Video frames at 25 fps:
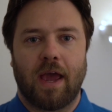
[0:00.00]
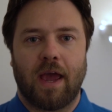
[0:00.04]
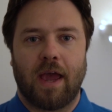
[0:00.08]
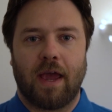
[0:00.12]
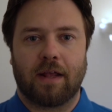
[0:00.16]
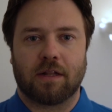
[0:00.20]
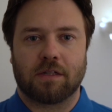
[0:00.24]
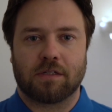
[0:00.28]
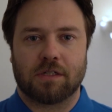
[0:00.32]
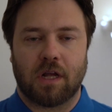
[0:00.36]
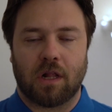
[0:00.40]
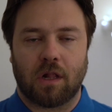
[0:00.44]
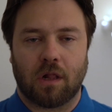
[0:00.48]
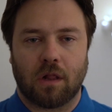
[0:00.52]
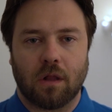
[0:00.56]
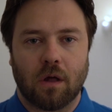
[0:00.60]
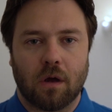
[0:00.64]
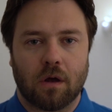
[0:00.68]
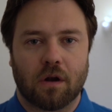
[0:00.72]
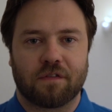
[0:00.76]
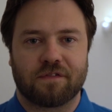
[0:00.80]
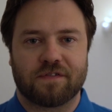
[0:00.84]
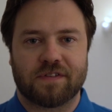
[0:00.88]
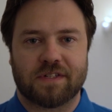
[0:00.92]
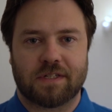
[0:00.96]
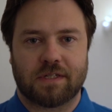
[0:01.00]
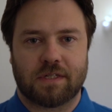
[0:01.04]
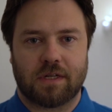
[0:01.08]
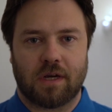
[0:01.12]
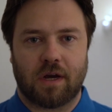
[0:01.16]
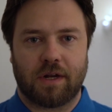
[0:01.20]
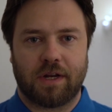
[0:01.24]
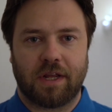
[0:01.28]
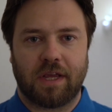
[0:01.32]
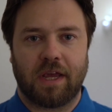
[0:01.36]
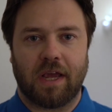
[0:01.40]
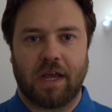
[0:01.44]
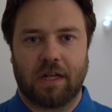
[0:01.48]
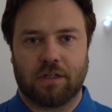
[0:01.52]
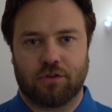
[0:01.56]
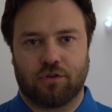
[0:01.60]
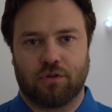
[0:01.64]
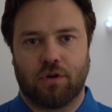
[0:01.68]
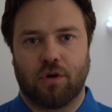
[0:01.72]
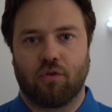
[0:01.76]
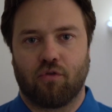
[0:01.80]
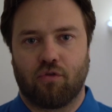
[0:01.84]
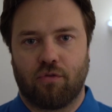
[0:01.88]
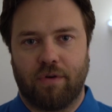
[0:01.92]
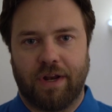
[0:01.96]
and a lot of study and
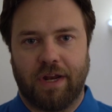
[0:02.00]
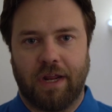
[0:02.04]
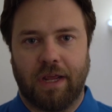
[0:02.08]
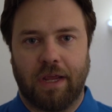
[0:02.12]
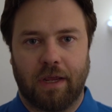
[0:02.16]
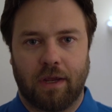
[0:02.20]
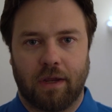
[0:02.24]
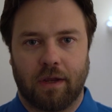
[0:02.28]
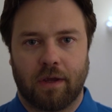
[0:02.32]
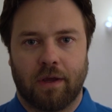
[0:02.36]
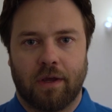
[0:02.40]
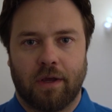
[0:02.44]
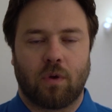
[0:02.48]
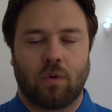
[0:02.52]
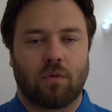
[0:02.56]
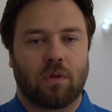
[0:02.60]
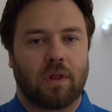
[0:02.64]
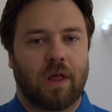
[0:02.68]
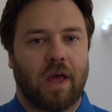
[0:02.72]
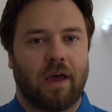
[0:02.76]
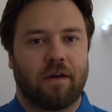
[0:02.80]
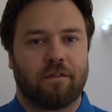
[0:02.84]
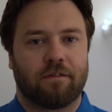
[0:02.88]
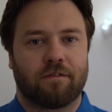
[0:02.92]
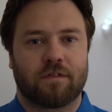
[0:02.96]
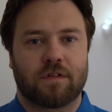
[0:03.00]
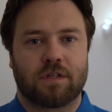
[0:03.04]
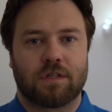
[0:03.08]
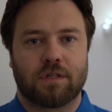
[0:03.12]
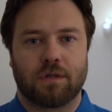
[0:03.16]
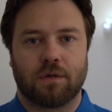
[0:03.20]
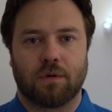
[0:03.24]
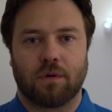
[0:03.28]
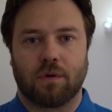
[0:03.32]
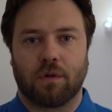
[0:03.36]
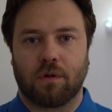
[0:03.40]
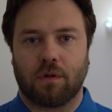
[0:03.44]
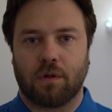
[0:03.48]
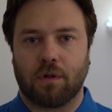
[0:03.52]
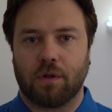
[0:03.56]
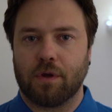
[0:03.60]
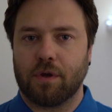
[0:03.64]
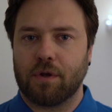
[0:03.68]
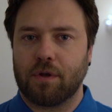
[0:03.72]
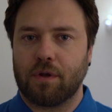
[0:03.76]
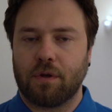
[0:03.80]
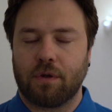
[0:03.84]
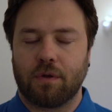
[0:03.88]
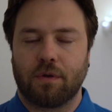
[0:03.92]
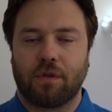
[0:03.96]
reading. You will have to
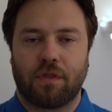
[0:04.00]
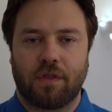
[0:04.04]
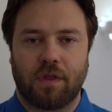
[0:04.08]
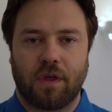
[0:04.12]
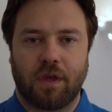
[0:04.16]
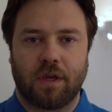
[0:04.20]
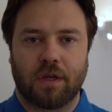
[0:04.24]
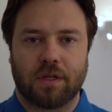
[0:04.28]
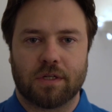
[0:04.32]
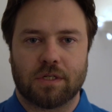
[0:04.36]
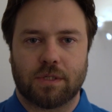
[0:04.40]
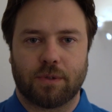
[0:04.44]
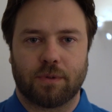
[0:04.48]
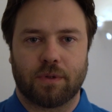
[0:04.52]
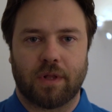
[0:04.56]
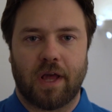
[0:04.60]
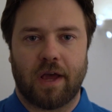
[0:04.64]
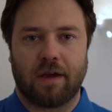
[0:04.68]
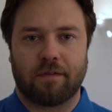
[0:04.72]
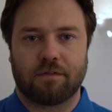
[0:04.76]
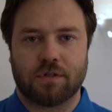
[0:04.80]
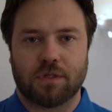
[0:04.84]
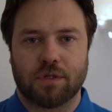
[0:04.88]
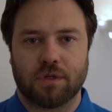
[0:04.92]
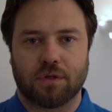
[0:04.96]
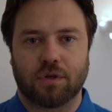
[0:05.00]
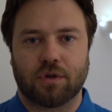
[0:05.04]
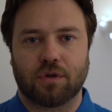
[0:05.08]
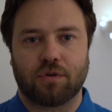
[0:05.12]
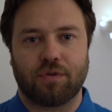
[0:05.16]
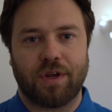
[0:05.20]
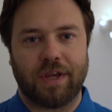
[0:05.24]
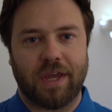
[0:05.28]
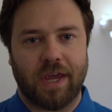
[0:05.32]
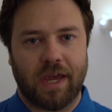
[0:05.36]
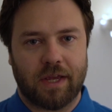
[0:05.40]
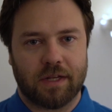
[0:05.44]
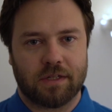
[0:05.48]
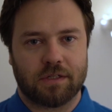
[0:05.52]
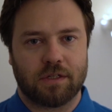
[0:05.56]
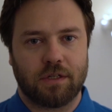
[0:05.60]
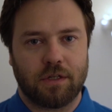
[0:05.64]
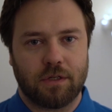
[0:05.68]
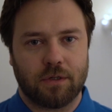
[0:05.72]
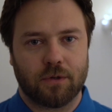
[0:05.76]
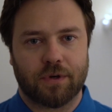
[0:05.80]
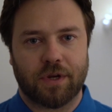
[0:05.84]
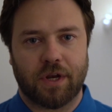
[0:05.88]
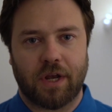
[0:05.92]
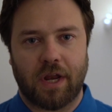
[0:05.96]
learn new things, you will have to create
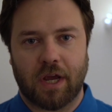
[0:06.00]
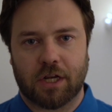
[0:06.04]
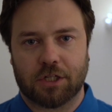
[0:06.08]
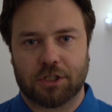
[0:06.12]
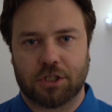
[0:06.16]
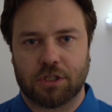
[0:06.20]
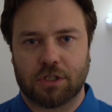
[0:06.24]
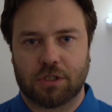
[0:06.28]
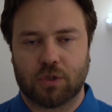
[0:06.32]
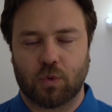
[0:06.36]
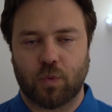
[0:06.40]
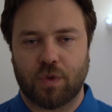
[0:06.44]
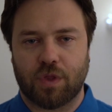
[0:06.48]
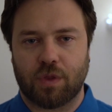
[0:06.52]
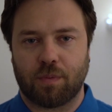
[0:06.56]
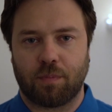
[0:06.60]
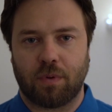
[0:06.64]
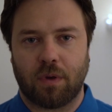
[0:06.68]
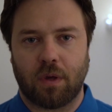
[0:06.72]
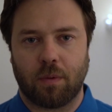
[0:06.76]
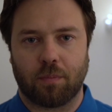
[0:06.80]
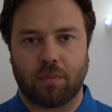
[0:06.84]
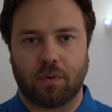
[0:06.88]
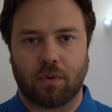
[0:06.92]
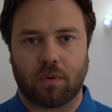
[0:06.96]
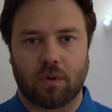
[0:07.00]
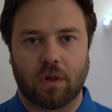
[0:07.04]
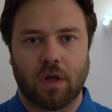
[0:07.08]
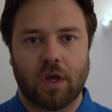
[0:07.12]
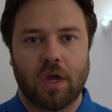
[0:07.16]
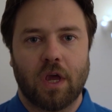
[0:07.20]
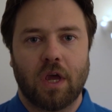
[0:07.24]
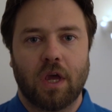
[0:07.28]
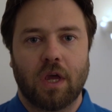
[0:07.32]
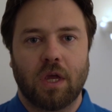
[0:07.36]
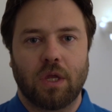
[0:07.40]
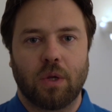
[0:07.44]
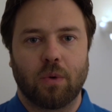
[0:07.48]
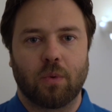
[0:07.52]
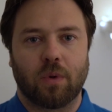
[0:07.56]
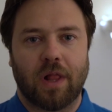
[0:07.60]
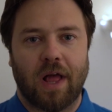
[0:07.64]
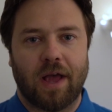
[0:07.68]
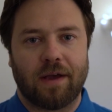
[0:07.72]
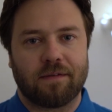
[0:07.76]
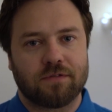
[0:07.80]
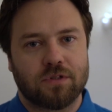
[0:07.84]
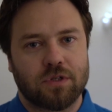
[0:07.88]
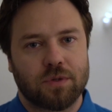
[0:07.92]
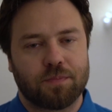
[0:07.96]
new connections with people, you will
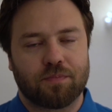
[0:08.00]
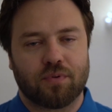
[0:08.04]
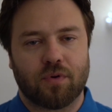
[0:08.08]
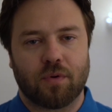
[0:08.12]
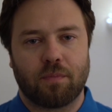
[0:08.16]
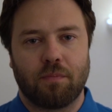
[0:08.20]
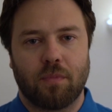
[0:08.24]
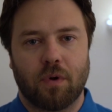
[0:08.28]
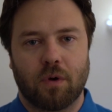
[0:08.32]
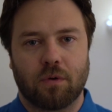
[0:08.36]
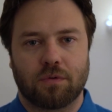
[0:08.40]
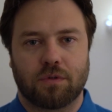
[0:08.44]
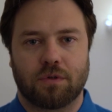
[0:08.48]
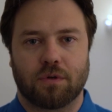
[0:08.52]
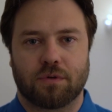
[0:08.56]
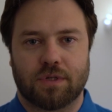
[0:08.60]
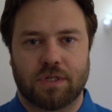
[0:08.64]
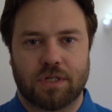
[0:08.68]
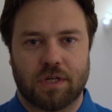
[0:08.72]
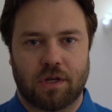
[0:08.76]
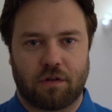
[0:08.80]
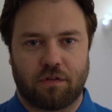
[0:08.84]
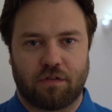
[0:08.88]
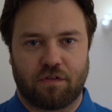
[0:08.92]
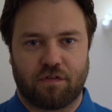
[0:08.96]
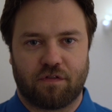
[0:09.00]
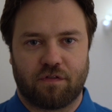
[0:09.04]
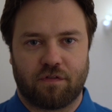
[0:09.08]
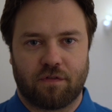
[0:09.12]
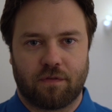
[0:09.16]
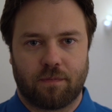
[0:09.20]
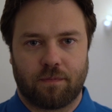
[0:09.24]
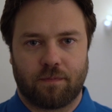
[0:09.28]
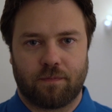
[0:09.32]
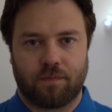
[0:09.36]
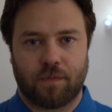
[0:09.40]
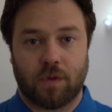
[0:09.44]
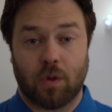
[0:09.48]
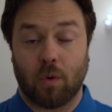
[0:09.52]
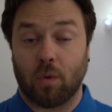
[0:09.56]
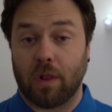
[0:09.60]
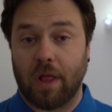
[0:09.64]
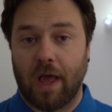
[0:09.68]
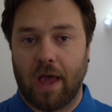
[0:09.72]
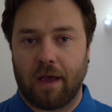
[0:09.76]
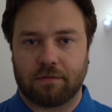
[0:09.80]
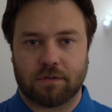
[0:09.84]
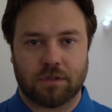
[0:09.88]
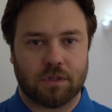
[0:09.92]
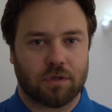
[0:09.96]
have to promote yourself, you will
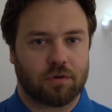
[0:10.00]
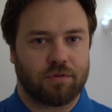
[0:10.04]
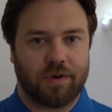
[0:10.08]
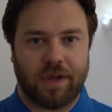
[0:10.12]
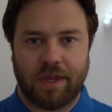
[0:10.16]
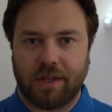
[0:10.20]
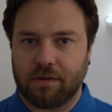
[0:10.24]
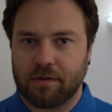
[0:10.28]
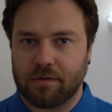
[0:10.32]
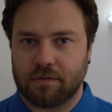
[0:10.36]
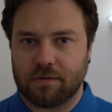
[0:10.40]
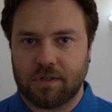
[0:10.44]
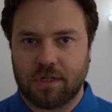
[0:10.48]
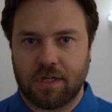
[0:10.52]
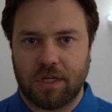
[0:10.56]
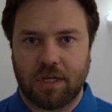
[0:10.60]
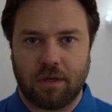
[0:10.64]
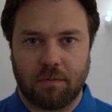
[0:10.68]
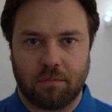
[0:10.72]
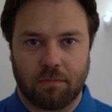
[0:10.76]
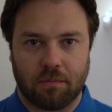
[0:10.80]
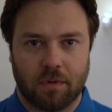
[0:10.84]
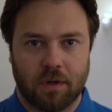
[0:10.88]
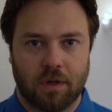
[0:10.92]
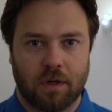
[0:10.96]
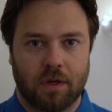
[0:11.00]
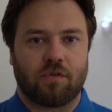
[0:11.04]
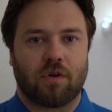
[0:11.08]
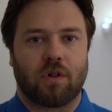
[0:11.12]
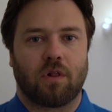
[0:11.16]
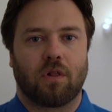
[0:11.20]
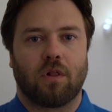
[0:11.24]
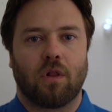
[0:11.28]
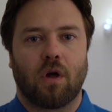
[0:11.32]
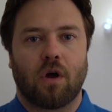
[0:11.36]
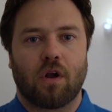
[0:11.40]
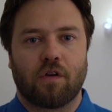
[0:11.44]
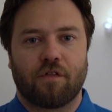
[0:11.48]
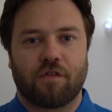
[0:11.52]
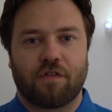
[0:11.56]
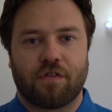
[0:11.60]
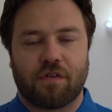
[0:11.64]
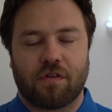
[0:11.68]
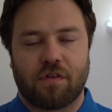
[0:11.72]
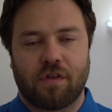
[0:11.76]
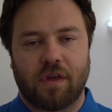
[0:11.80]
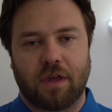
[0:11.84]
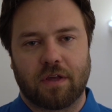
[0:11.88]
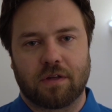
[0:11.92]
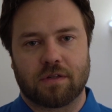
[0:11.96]
have to create a team. There are a lot of
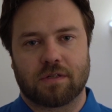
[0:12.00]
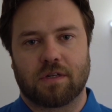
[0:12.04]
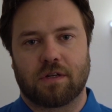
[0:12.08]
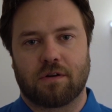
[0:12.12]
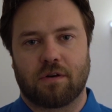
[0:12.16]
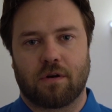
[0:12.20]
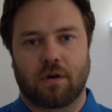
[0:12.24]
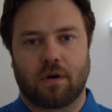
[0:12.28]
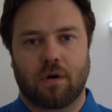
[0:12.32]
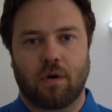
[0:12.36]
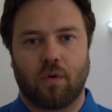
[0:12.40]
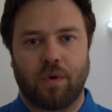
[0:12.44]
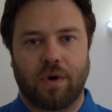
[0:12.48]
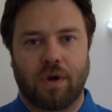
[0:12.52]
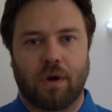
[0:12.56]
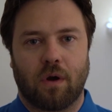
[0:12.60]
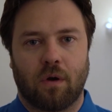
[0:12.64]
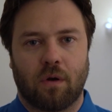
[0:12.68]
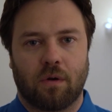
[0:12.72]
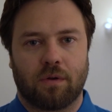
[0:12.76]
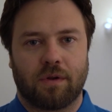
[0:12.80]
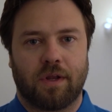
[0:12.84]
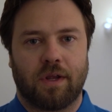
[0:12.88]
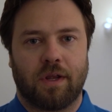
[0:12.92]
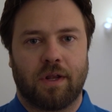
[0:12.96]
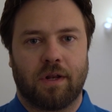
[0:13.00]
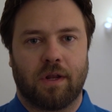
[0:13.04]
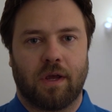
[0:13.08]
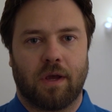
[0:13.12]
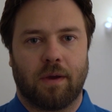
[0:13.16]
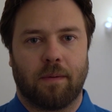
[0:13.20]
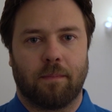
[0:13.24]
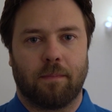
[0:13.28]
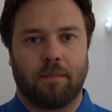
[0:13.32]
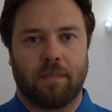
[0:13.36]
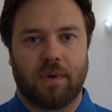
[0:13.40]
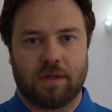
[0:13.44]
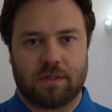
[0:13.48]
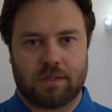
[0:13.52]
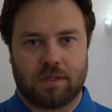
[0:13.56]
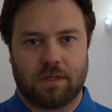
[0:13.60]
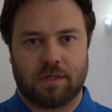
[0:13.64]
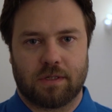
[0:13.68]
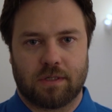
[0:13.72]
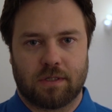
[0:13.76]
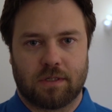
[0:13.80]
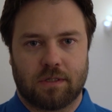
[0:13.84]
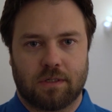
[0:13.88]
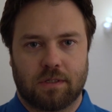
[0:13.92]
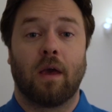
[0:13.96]
things that are going on in a
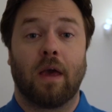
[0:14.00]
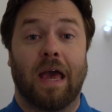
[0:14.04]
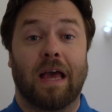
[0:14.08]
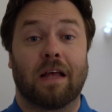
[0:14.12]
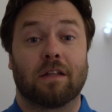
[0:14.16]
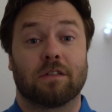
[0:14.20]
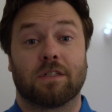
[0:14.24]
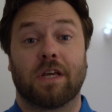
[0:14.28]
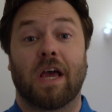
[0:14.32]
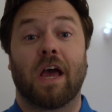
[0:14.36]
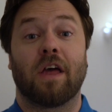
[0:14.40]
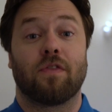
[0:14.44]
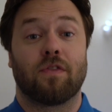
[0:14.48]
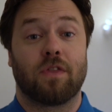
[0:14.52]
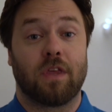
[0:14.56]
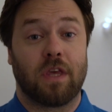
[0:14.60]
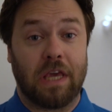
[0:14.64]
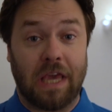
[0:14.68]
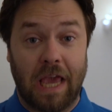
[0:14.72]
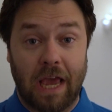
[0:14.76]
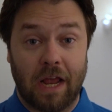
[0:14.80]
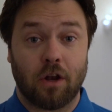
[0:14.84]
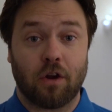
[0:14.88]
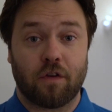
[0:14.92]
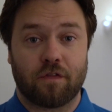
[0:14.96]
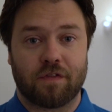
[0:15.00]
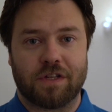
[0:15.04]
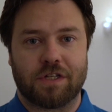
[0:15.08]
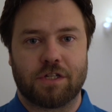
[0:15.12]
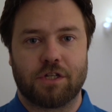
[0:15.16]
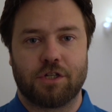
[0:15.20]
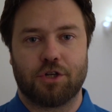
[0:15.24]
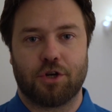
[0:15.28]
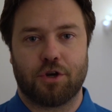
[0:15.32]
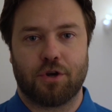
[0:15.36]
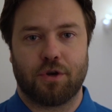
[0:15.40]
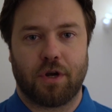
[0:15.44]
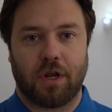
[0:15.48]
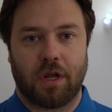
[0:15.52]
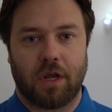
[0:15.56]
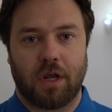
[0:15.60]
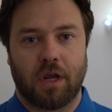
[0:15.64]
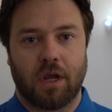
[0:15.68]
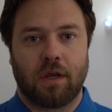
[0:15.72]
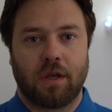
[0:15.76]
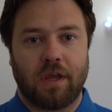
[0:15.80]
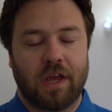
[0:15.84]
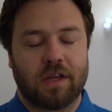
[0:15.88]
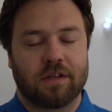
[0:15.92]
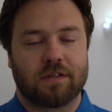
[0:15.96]
business. And at the end of this journey,
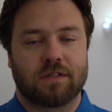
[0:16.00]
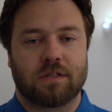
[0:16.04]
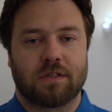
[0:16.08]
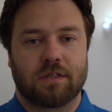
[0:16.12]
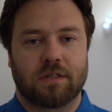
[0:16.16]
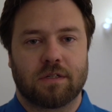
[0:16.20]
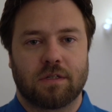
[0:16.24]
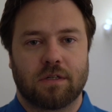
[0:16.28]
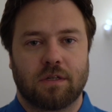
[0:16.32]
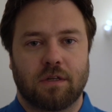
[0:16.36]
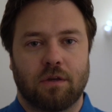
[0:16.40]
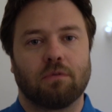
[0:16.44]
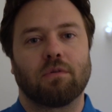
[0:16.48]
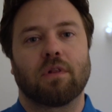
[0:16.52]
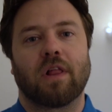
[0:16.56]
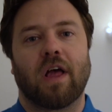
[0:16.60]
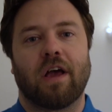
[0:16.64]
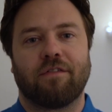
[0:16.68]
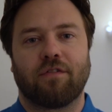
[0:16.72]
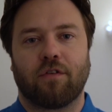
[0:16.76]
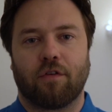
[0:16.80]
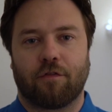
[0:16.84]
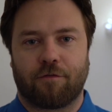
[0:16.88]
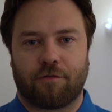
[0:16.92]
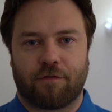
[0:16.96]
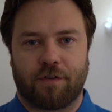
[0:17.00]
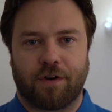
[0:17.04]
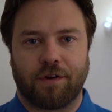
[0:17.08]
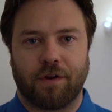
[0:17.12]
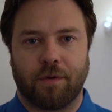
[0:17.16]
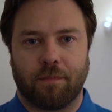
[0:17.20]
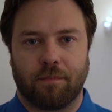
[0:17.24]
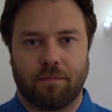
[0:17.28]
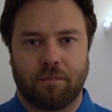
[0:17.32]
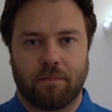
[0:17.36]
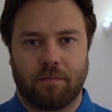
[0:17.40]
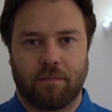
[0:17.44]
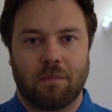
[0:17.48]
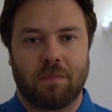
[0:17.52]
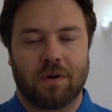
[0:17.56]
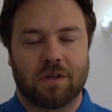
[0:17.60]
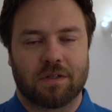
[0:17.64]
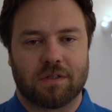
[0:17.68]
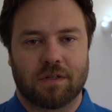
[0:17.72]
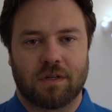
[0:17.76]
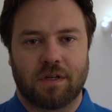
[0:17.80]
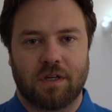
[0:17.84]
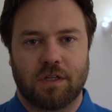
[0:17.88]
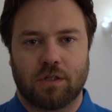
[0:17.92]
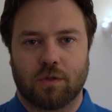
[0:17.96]
yes, you will have your freedom,
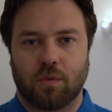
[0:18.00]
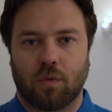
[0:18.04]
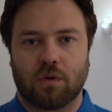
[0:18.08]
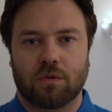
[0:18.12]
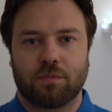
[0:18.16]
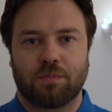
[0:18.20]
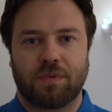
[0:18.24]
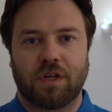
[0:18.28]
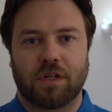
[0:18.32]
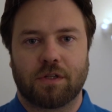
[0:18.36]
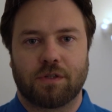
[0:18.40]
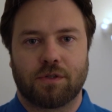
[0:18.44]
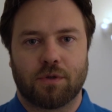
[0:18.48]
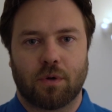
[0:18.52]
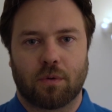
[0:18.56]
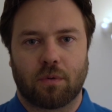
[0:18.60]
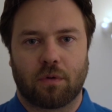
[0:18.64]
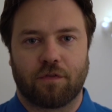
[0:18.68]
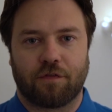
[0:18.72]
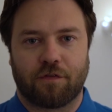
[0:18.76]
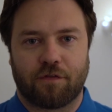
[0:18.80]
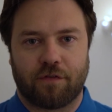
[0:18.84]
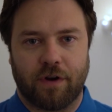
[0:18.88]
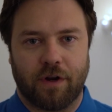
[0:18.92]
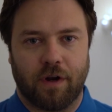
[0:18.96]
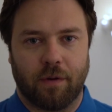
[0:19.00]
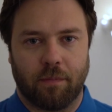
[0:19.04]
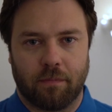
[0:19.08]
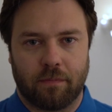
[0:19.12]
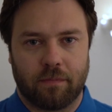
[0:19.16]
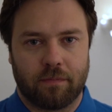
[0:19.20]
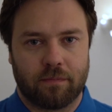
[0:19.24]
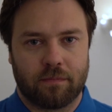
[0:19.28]
but it won't be a total freedom.